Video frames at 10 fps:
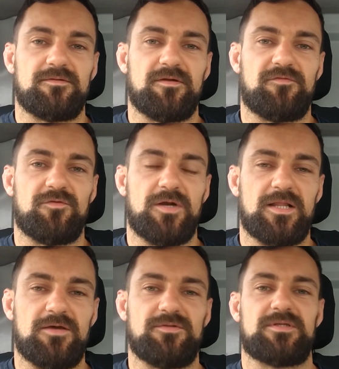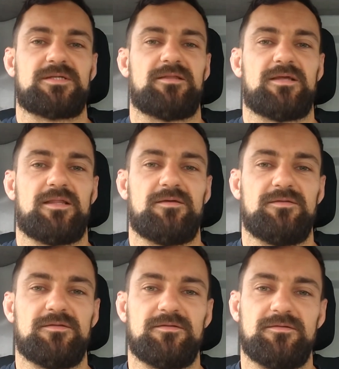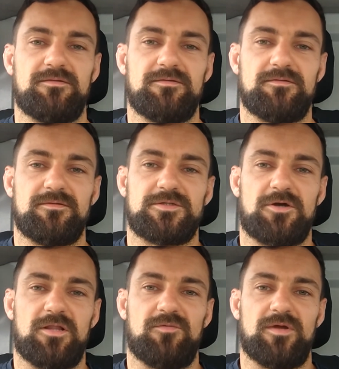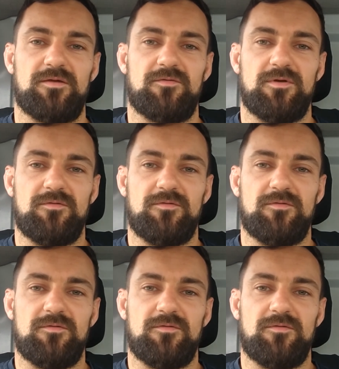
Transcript: If we really understand that, then surely